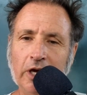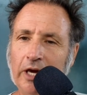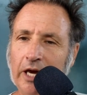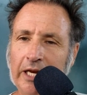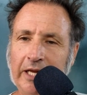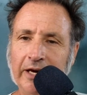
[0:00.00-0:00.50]

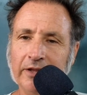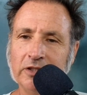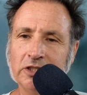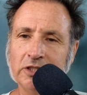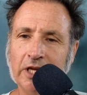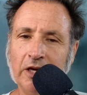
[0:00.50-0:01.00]
any other
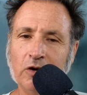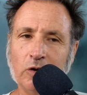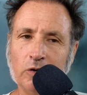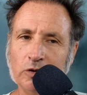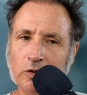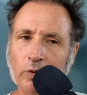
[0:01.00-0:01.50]

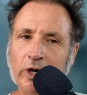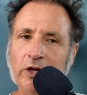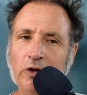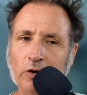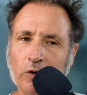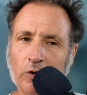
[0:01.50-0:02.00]
stakeholder, where
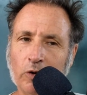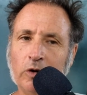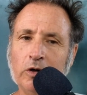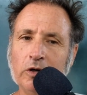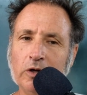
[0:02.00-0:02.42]
your